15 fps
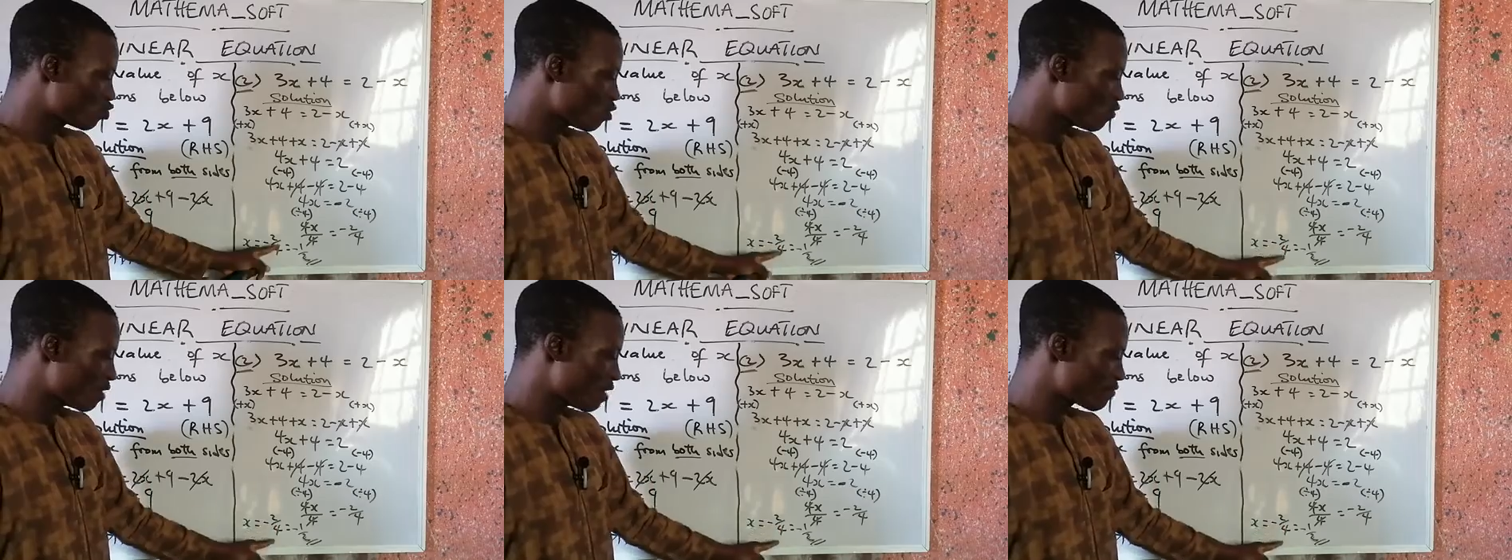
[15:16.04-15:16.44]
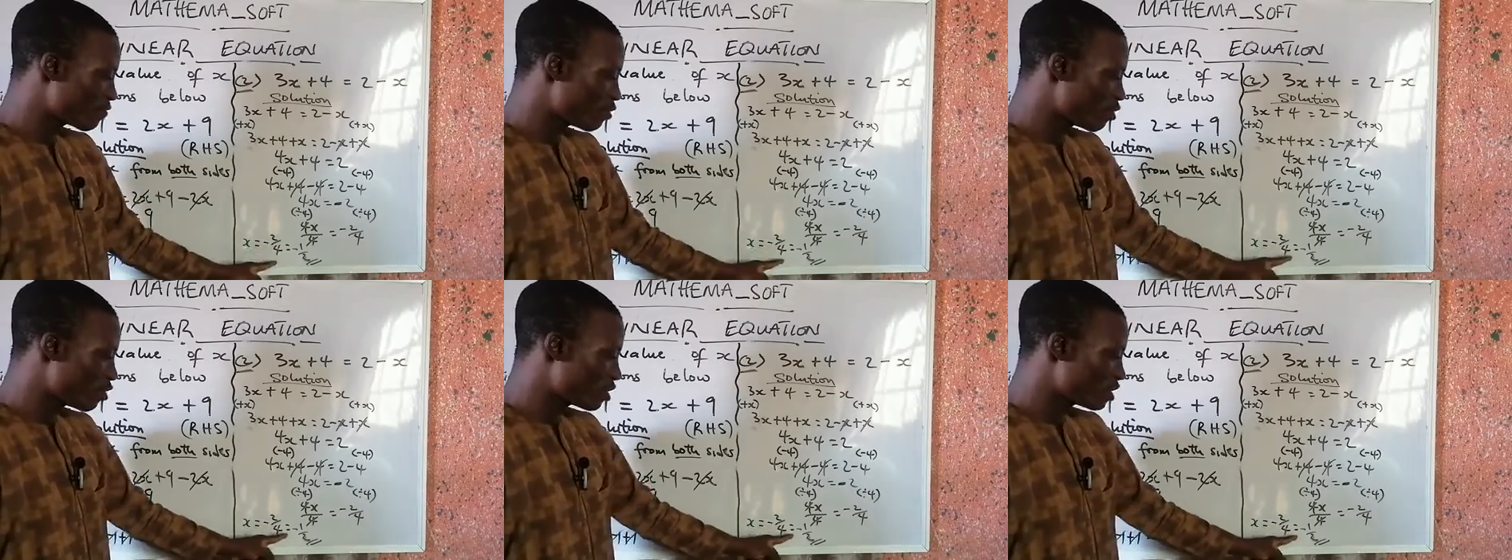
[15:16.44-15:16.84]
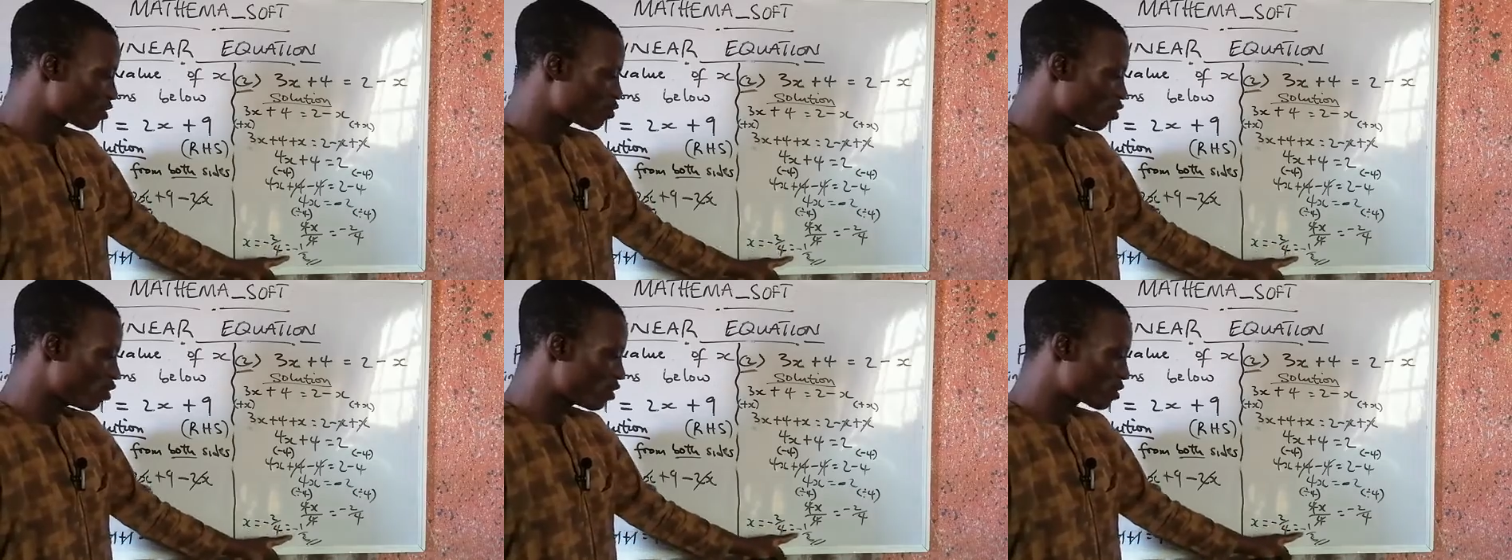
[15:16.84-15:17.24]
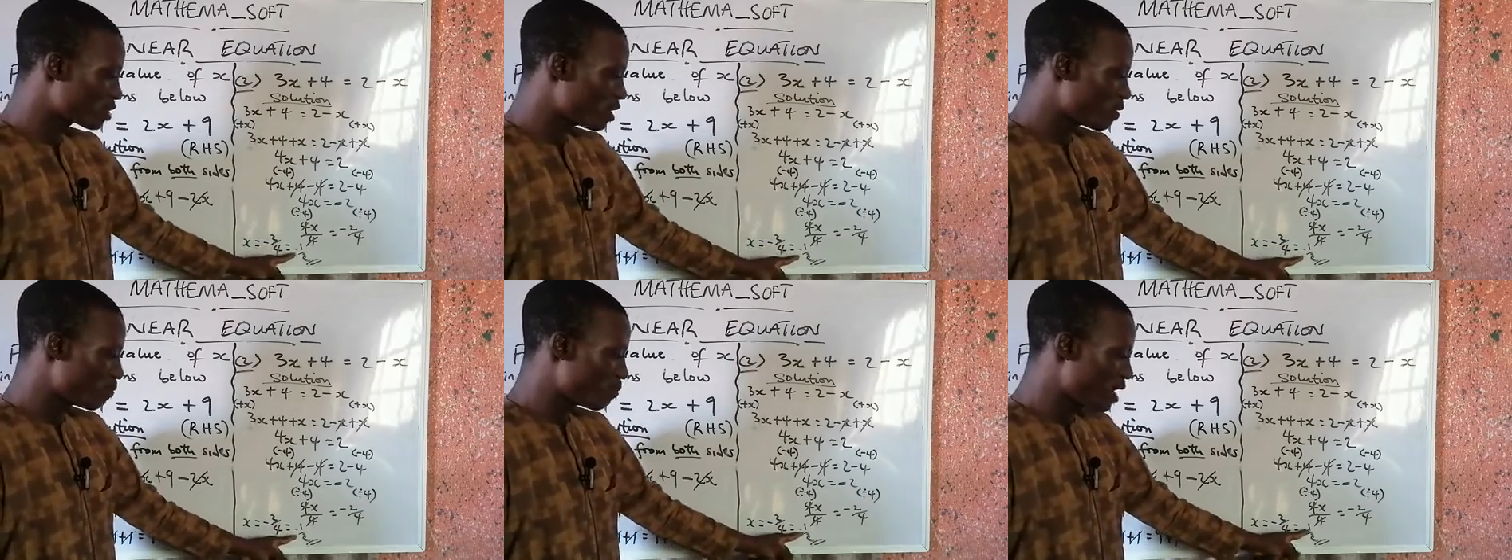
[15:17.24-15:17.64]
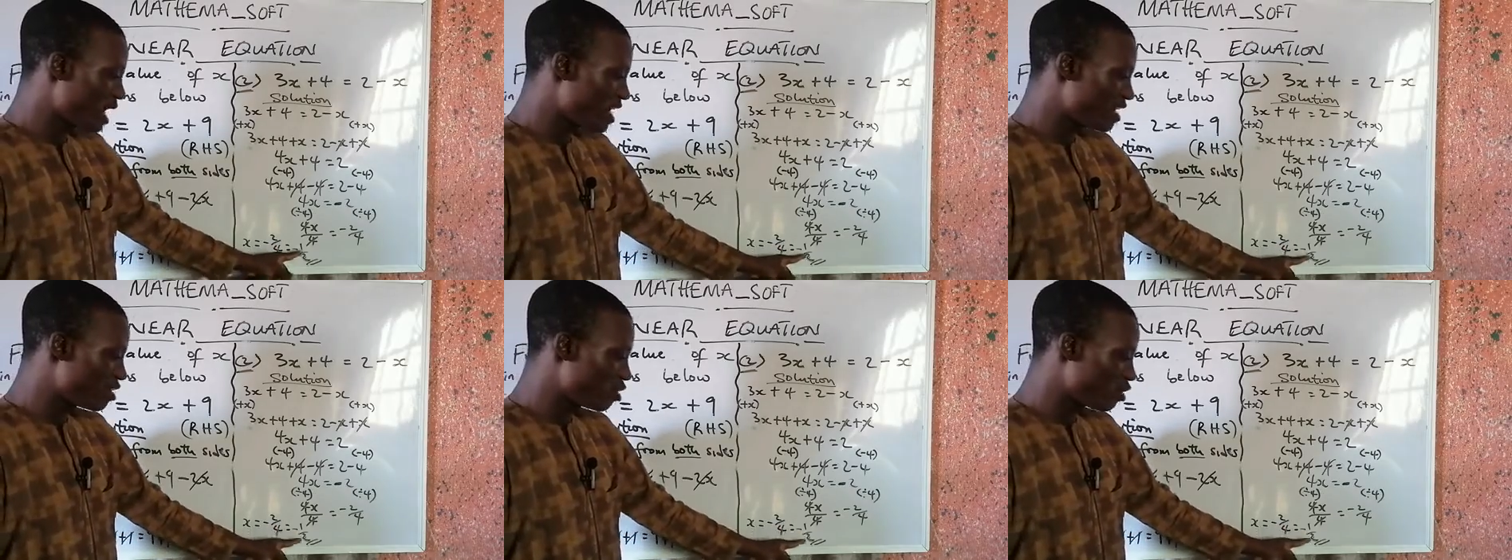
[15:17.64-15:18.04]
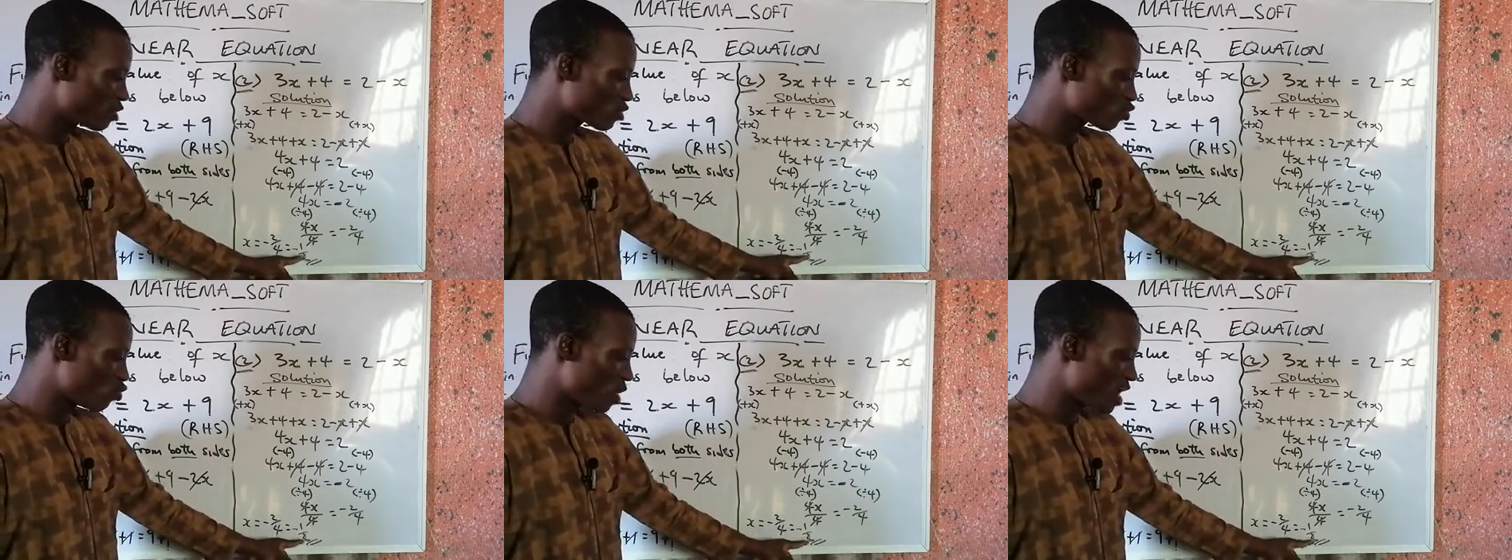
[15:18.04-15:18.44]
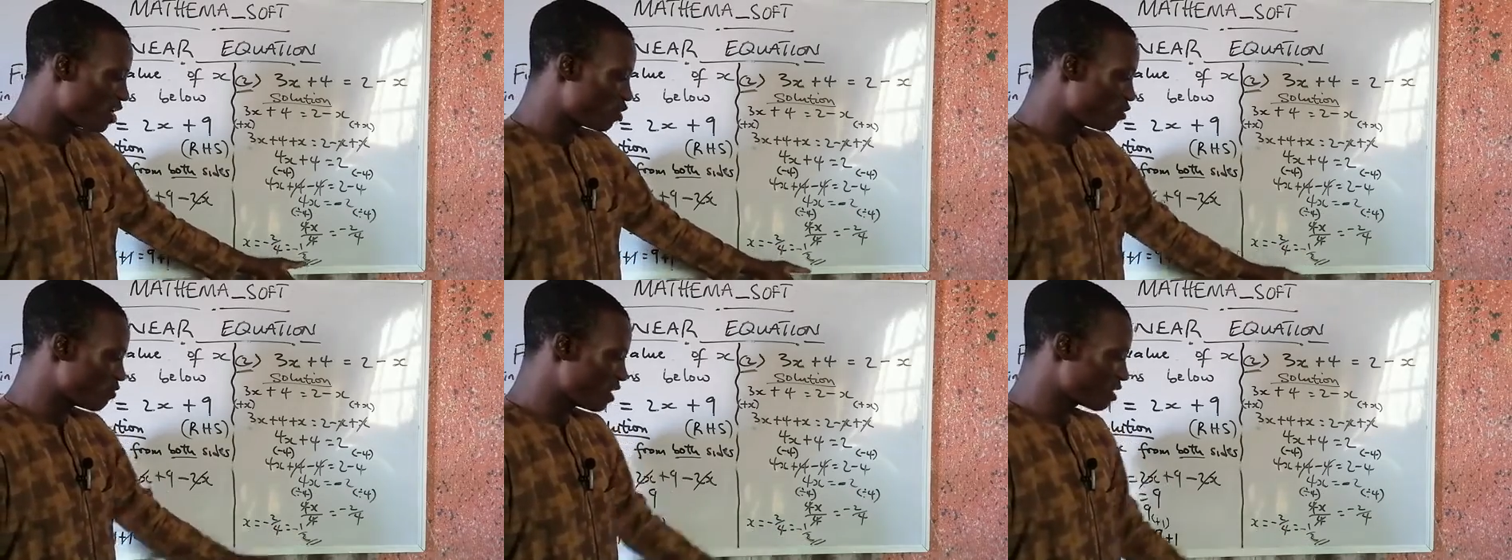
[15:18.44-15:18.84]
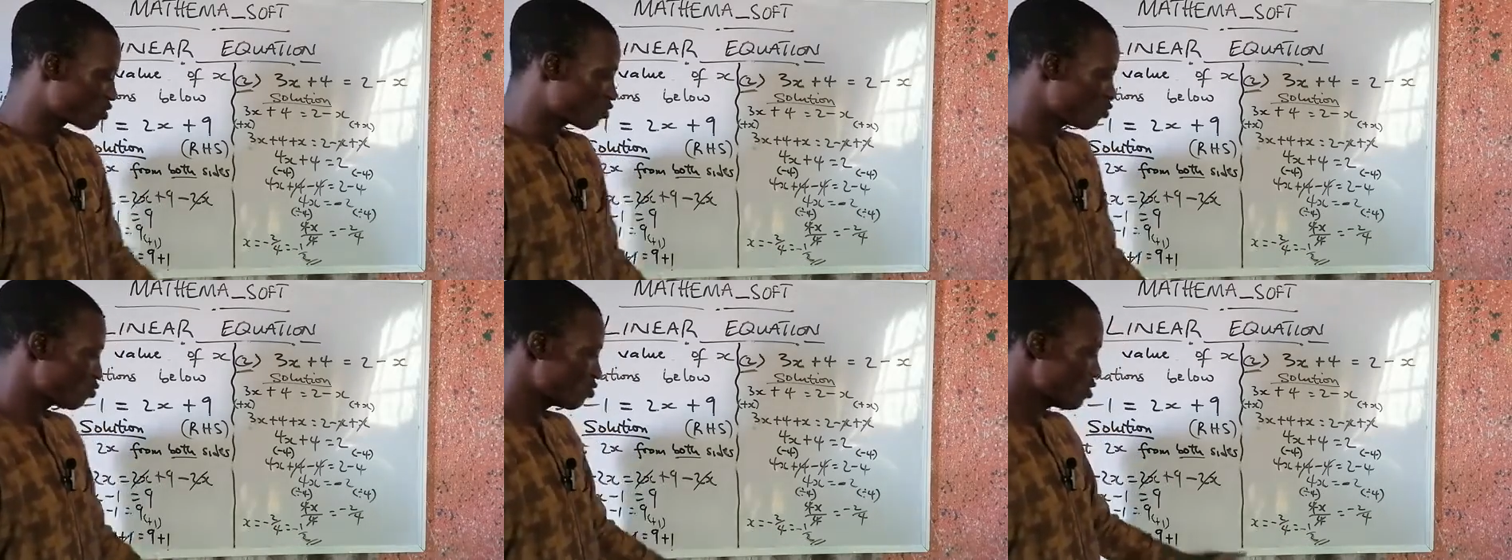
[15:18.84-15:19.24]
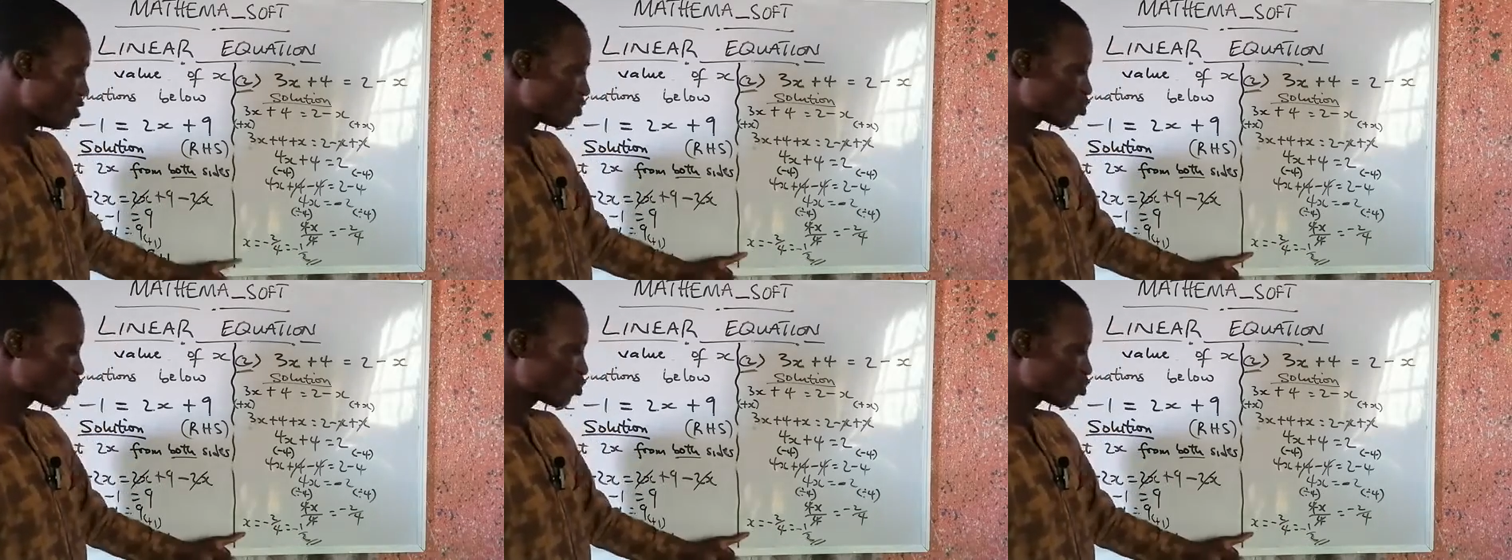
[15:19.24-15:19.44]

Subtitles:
2 over 4 equals minus 1 over 2.